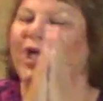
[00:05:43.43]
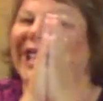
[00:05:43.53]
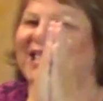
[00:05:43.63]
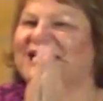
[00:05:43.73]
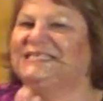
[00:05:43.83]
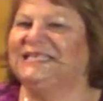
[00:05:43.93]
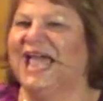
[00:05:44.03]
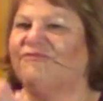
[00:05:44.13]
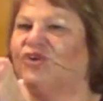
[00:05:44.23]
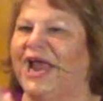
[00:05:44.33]
It is
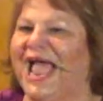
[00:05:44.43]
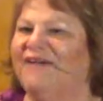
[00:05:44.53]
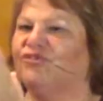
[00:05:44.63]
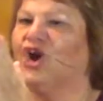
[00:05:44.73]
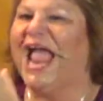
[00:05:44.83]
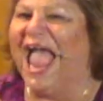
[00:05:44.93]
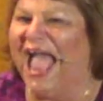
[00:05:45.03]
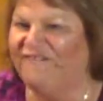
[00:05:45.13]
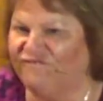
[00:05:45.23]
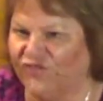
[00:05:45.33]
never, ever,
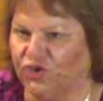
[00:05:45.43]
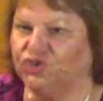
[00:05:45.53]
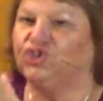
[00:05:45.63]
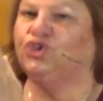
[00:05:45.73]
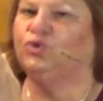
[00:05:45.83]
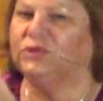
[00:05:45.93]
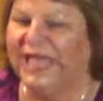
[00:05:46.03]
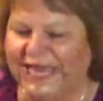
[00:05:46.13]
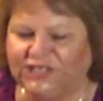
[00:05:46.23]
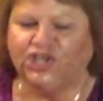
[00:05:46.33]
ever too
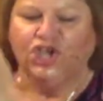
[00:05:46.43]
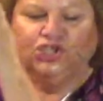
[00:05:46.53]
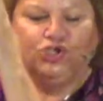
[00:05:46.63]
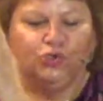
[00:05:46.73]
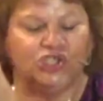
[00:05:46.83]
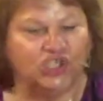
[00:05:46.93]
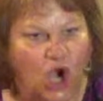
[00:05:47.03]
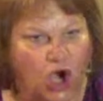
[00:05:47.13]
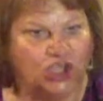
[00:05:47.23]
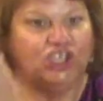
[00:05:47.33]
late to
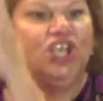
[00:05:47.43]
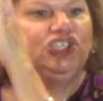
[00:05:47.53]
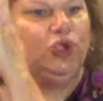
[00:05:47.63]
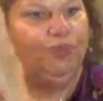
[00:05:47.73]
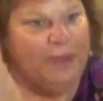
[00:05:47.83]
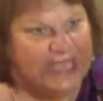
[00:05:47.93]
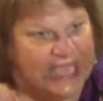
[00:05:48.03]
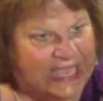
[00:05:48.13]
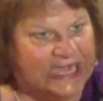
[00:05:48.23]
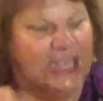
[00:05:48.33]
start, to
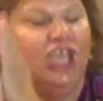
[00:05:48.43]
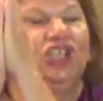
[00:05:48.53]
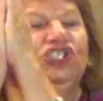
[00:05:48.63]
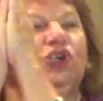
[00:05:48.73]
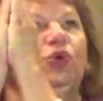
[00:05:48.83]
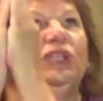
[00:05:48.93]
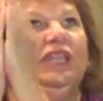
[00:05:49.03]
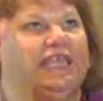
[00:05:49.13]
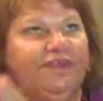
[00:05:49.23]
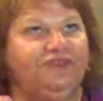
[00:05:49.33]
begin, to
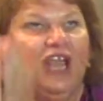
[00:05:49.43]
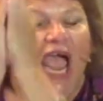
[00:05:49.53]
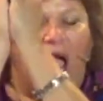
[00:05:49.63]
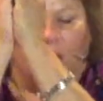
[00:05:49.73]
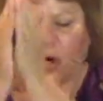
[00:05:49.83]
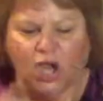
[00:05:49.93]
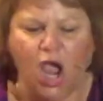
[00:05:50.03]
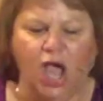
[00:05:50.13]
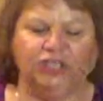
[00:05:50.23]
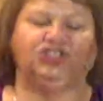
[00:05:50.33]
lift our
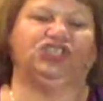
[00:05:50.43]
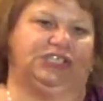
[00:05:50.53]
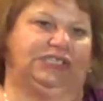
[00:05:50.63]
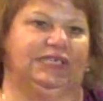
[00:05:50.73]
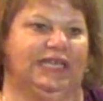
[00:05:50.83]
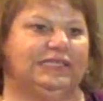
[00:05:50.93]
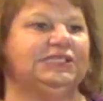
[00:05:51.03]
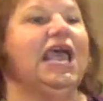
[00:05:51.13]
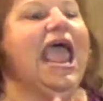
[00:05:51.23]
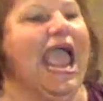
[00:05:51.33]

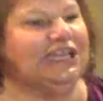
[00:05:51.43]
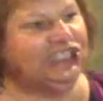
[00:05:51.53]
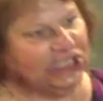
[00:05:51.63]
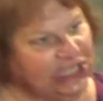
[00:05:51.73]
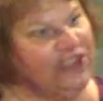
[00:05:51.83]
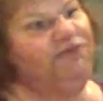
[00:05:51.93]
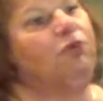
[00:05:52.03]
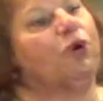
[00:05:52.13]
consciousness and to live